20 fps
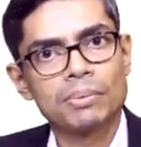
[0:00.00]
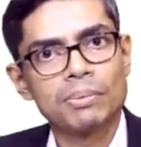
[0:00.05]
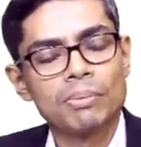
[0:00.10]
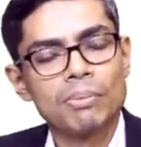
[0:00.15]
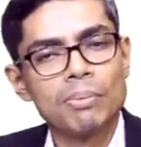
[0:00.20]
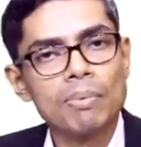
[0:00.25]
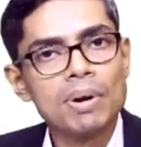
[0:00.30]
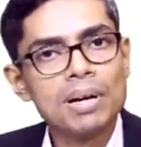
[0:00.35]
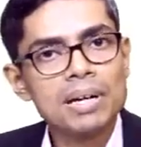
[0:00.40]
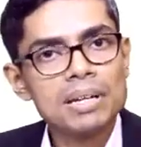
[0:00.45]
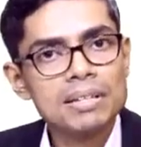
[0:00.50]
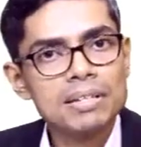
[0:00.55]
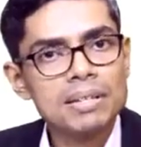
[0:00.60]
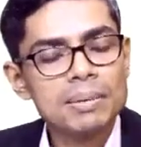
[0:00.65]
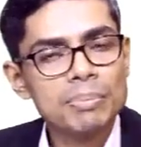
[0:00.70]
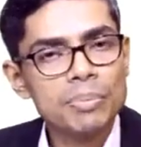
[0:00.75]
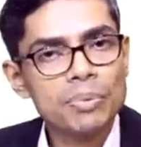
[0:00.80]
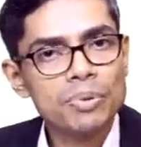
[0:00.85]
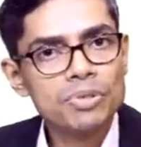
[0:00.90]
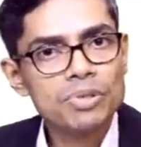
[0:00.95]
what is the
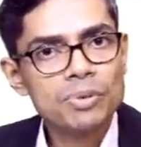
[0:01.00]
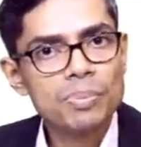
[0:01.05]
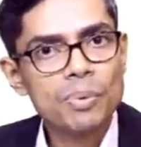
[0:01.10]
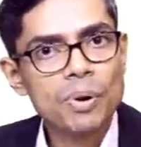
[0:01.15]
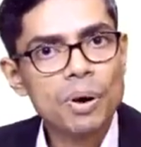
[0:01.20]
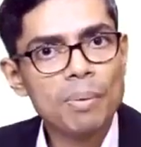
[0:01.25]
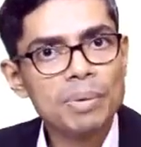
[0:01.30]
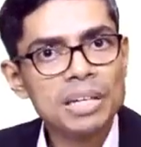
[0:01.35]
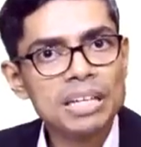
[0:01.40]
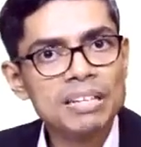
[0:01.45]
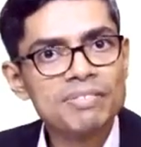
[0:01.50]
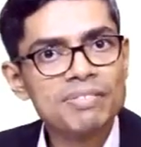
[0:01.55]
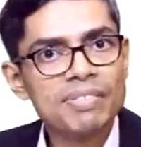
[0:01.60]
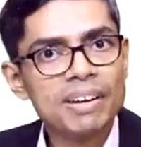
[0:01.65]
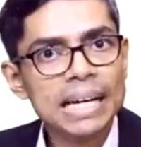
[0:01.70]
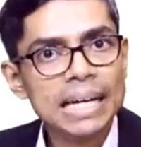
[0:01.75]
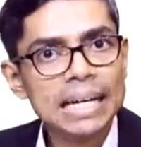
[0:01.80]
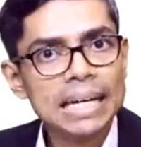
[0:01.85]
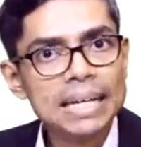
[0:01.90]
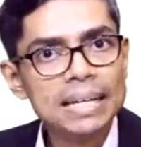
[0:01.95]
most prominent
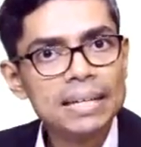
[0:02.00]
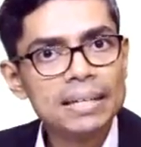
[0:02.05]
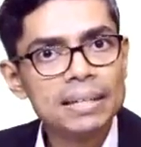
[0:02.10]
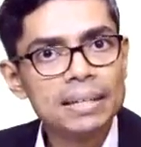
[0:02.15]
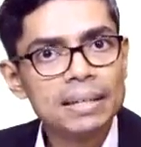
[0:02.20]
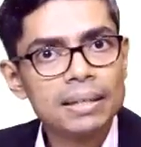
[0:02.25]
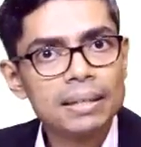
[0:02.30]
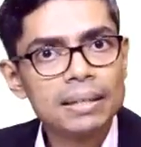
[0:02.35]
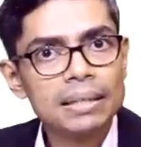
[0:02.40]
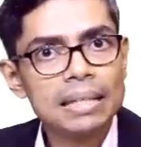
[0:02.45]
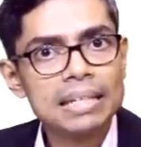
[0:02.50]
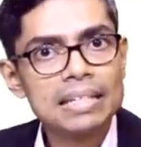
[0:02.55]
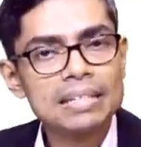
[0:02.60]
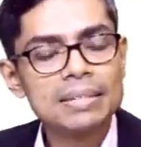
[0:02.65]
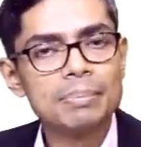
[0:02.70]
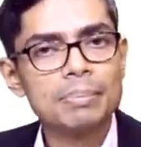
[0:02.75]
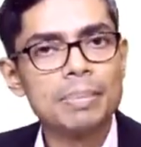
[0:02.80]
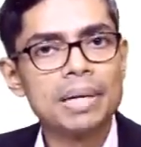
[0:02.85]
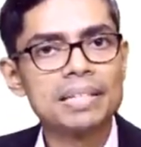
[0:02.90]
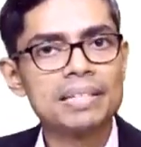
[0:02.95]
finding? That
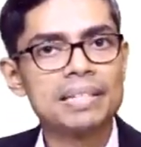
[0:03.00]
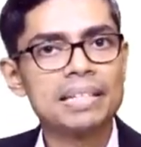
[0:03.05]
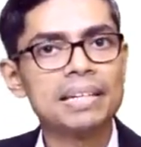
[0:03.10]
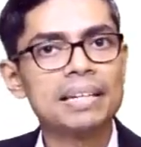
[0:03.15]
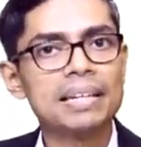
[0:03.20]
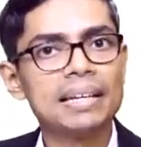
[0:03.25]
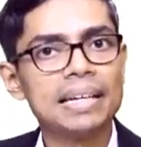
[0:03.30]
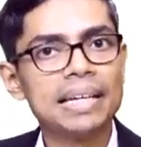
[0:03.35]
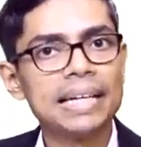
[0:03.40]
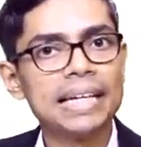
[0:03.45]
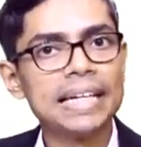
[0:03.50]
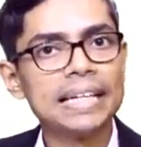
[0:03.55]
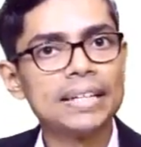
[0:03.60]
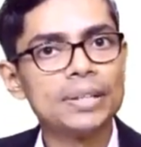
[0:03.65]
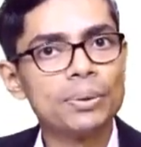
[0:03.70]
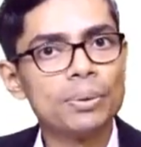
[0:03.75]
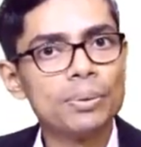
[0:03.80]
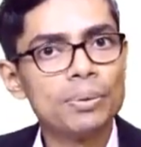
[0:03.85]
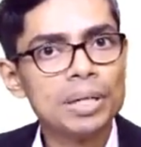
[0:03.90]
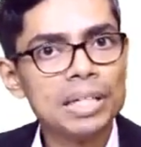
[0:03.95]
is muscle
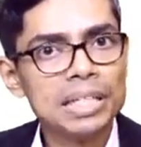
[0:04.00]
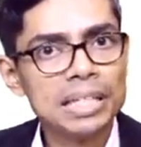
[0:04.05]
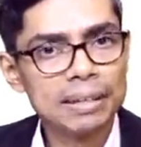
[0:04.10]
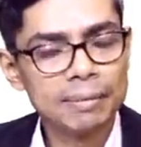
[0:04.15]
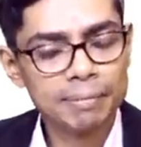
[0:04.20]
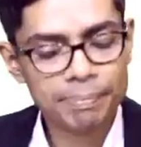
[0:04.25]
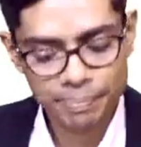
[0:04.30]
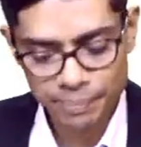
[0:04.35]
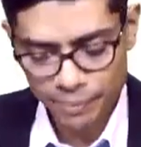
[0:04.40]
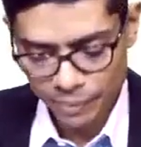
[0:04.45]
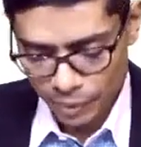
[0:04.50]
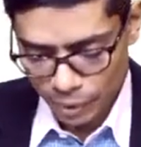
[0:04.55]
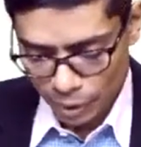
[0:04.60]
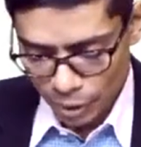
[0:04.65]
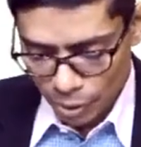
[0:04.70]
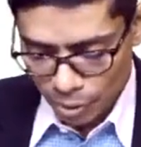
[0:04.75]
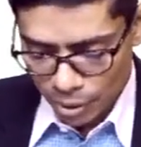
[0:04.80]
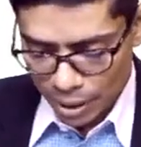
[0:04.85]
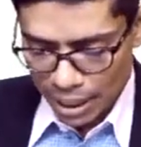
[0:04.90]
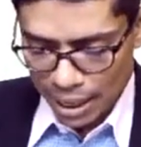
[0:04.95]
atonia.
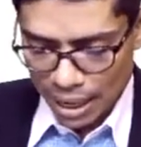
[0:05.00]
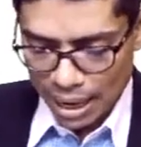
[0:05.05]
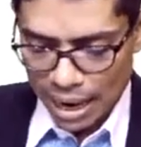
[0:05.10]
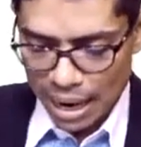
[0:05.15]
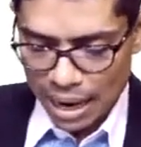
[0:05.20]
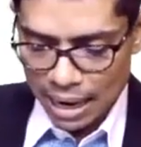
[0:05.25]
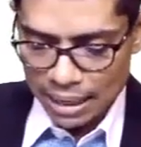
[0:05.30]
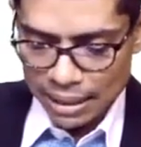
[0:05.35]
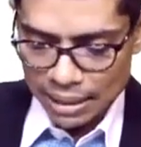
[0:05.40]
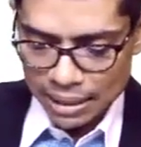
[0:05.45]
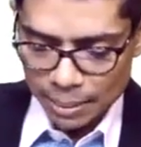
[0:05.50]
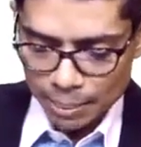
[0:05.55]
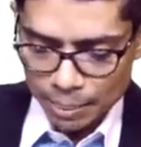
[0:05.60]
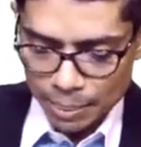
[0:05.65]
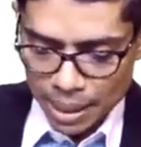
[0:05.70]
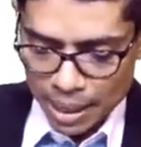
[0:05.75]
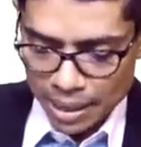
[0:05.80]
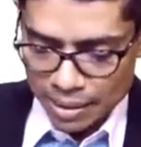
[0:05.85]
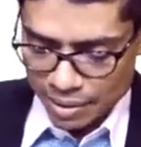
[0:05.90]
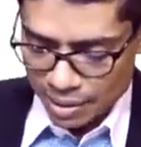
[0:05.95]
Look at the
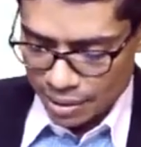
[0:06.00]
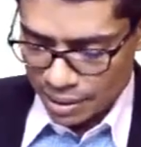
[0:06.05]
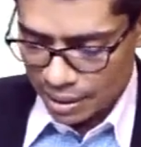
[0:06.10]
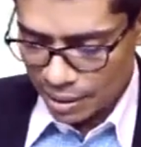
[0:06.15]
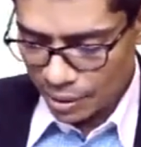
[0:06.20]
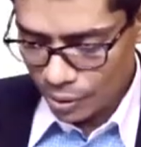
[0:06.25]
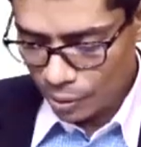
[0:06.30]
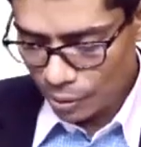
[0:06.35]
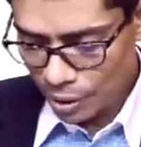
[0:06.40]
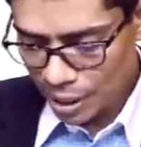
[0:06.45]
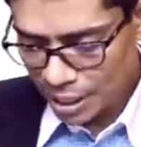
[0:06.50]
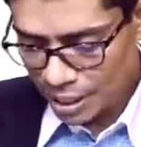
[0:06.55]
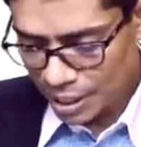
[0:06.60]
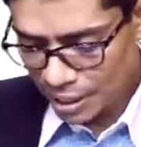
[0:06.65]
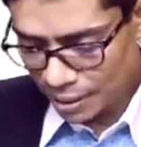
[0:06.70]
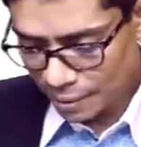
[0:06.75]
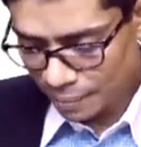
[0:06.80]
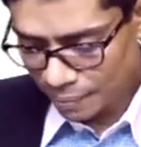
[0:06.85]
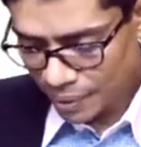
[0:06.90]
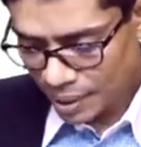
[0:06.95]
muscle tone
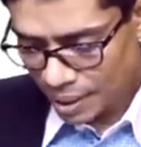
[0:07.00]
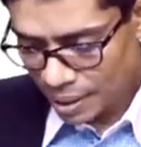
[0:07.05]
here.